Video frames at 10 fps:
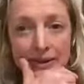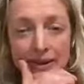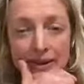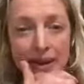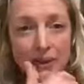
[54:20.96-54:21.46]

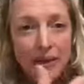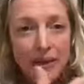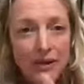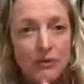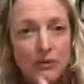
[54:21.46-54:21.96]
And that way
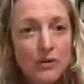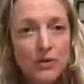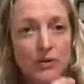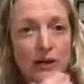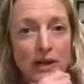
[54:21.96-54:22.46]
your ribs
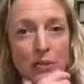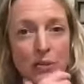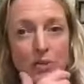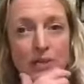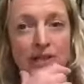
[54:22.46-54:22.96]
will feel a lot
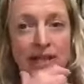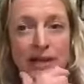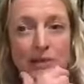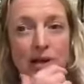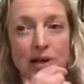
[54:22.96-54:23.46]
more
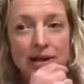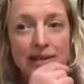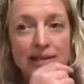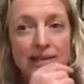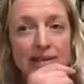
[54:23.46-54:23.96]

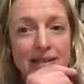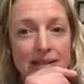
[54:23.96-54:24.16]
stabilized